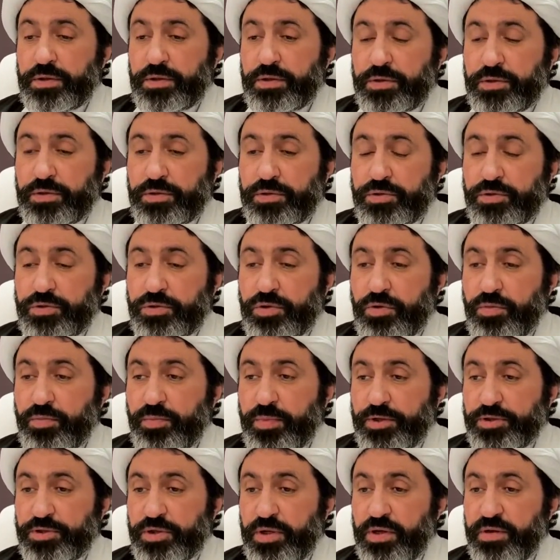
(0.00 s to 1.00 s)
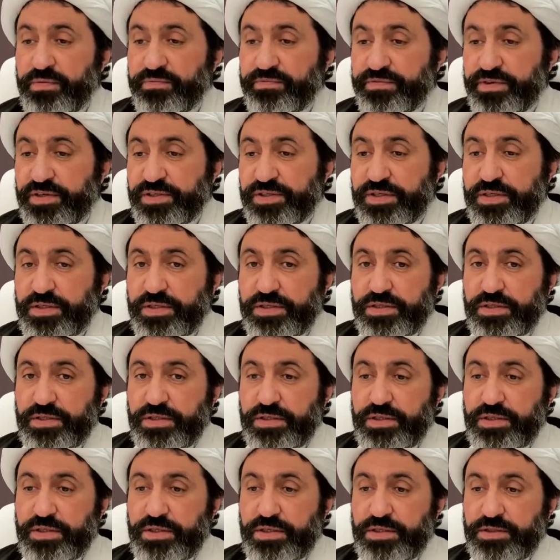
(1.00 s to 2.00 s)
so much emphasis
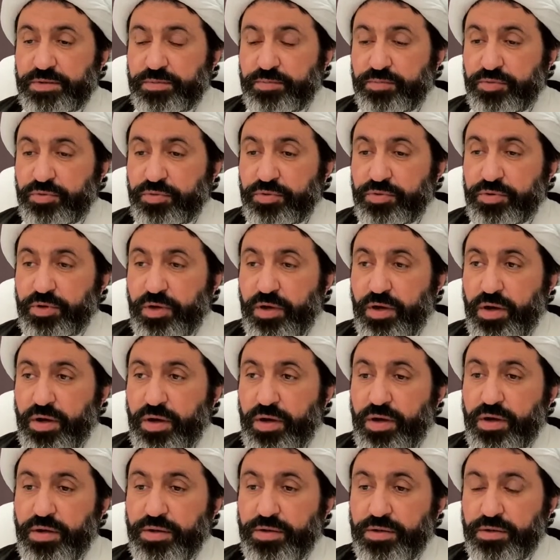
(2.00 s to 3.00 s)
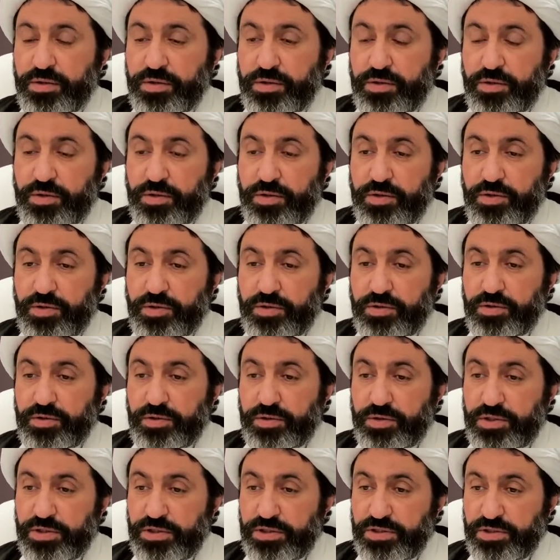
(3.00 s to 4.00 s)
is put on
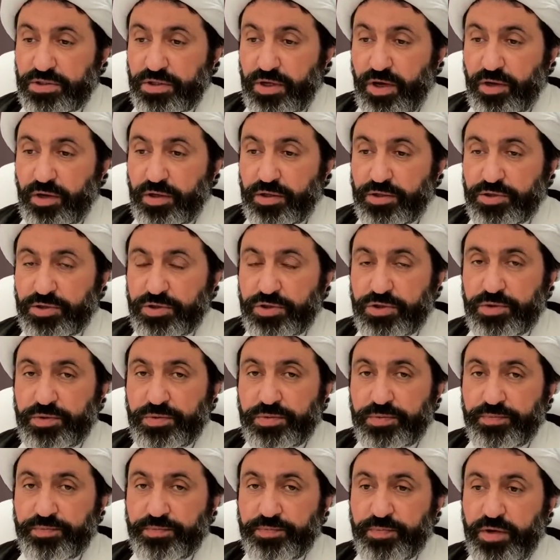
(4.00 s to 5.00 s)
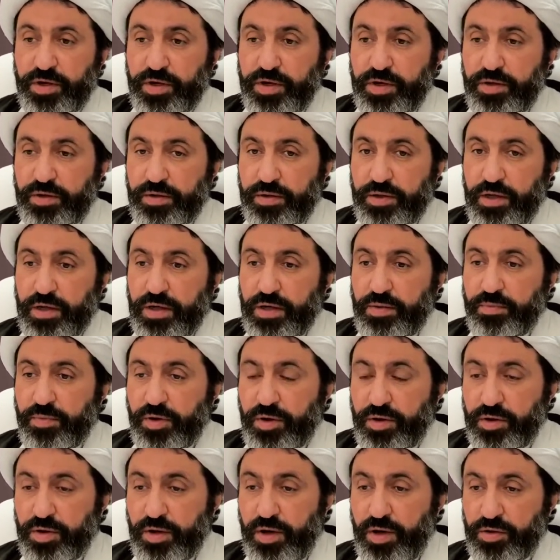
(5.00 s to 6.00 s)
his knowledge
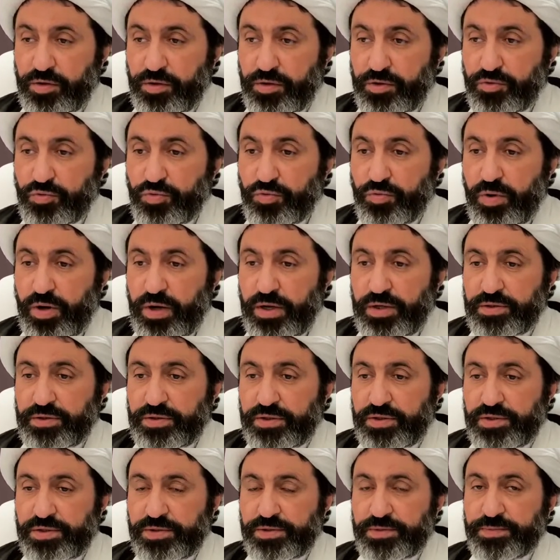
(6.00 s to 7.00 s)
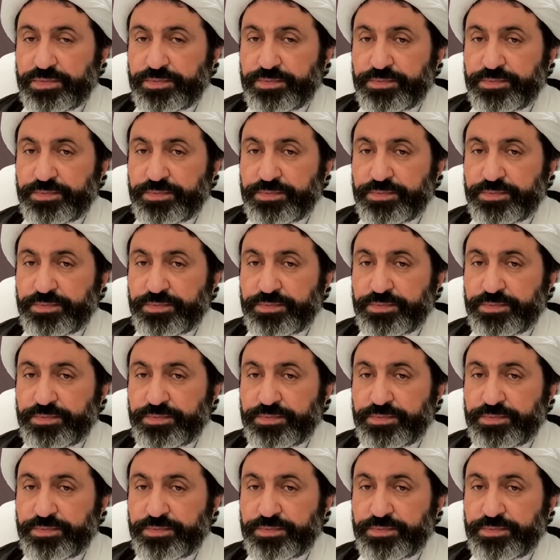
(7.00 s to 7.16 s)
among other qualities.